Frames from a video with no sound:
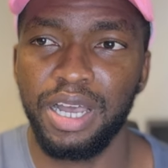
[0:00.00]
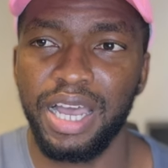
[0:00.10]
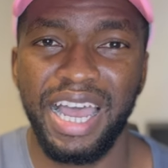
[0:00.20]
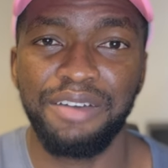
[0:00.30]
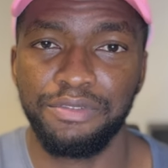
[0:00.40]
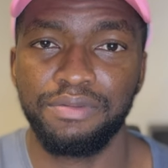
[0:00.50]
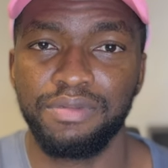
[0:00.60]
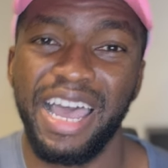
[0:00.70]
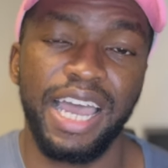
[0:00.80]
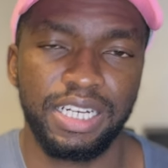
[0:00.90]

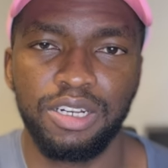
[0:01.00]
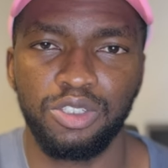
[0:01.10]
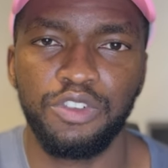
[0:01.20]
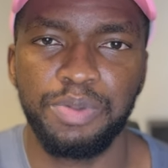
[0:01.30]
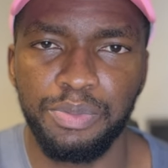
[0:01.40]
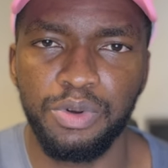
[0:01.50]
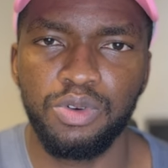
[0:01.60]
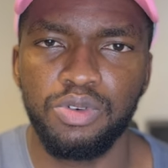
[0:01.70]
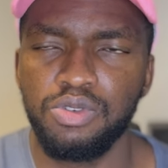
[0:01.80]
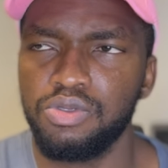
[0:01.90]
I had a lot of
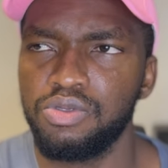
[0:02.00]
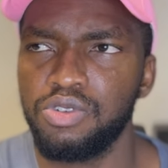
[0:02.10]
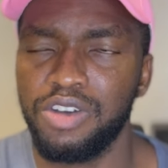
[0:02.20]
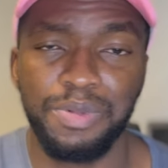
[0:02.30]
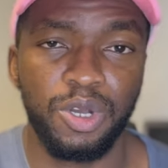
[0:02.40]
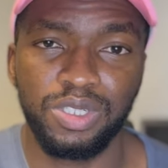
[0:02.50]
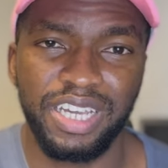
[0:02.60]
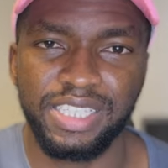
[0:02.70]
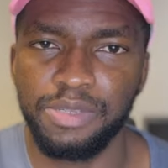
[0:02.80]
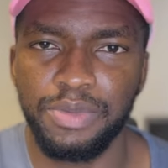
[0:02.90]
people who have been
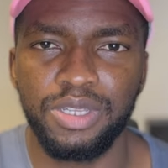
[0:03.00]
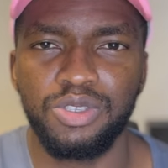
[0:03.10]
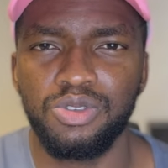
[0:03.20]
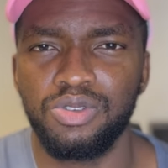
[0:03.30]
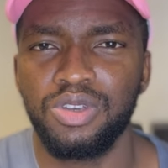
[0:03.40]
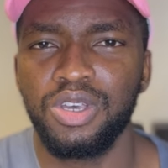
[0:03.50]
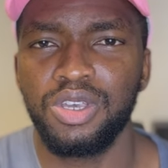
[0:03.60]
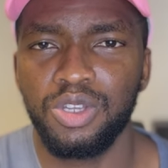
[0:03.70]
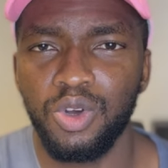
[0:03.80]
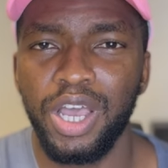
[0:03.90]
contacting me to,
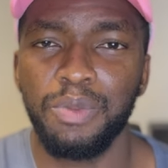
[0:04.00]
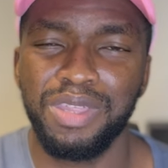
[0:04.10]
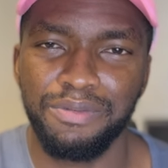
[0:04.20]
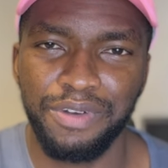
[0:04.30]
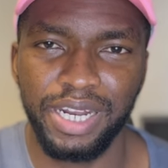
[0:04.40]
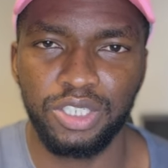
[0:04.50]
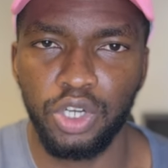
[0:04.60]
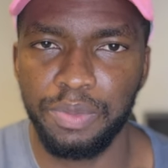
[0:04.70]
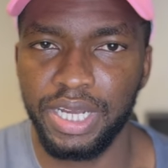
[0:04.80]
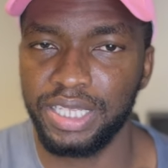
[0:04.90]
you know, help them find a
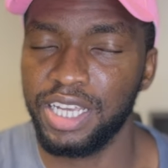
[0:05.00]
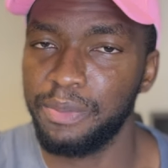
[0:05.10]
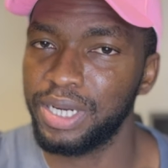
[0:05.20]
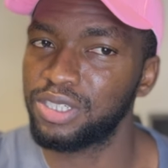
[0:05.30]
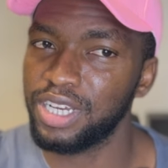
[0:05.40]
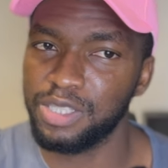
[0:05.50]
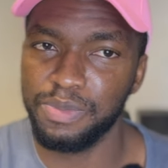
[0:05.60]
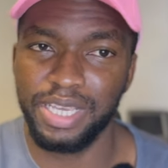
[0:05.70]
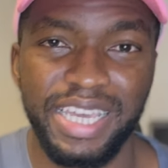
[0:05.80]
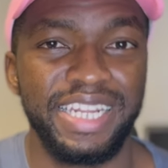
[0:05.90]
job in Qatar. But trust
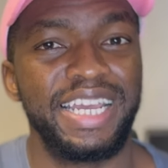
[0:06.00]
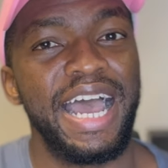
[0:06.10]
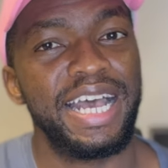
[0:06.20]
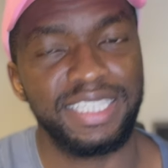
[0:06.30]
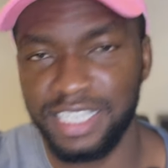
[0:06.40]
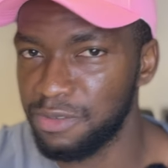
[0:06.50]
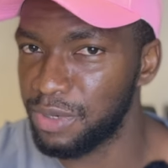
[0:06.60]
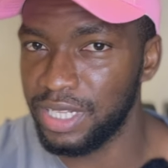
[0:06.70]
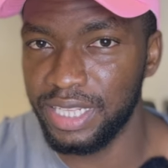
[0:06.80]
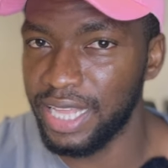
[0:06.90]
me, it hasn't
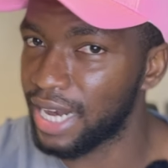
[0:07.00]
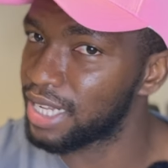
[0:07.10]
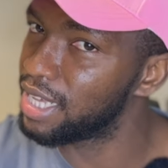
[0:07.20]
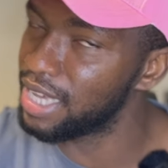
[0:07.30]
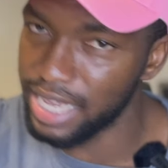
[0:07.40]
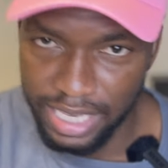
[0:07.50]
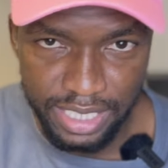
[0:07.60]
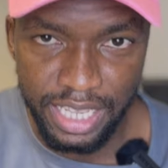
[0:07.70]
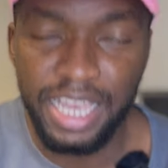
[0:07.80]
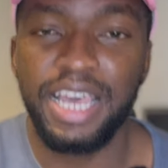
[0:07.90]
been that
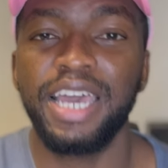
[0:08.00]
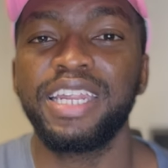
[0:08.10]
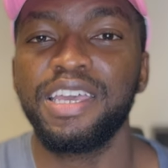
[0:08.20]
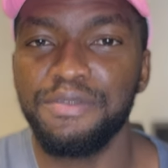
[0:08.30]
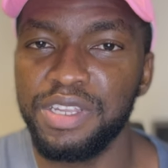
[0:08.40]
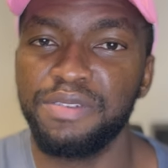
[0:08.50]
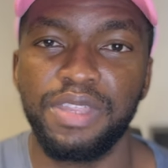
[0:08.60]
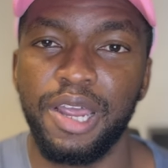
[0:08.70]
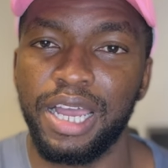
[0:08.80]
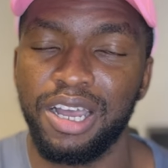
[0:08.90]
easy. And even if
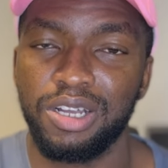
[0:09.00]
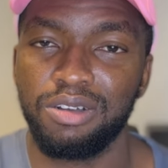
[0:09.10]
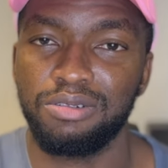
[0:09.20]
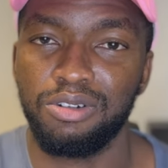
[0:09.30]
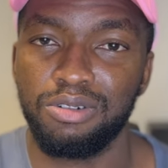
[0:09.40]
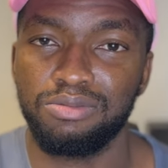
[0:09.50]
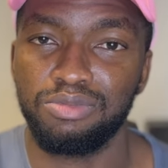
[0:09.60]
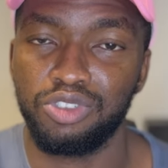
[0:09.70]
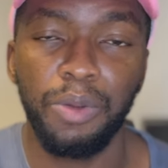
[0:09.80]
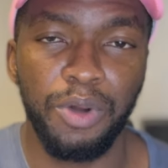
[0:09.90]
there are
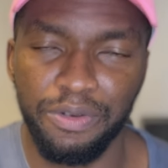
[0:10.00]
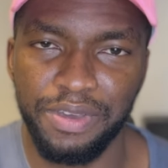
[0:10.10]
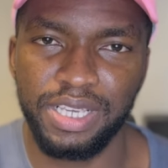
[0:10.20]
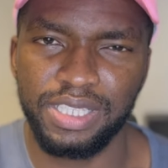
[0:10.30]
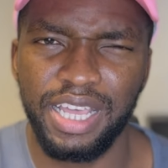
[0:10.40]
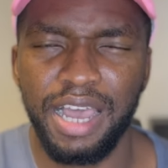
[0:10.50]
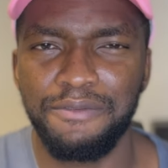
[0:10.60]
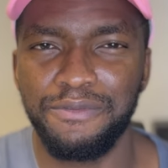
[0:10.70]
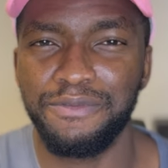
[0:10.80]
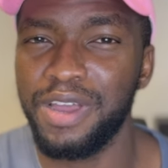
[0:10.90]
job offers, they are
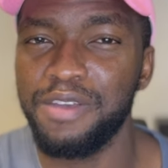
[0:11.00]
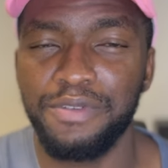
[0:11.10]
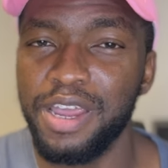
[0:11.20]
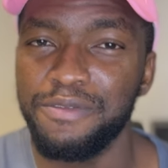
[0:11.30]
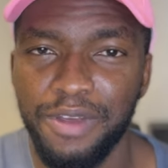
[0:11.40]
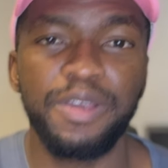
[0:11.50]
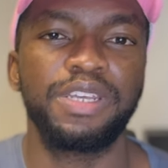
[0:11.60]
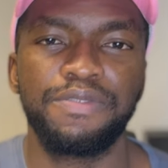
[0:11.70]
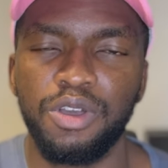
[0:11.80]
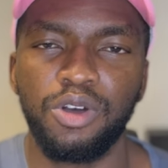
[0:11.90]
very, very, very
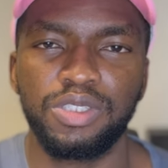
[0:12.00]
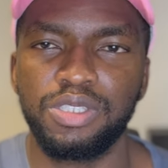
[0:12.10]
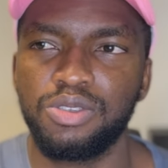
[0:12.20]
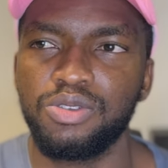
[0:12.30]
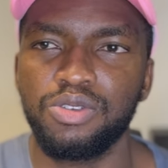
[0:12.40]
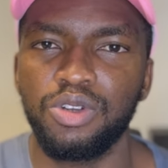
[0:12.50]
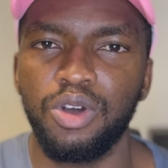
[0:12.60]
difficult to, you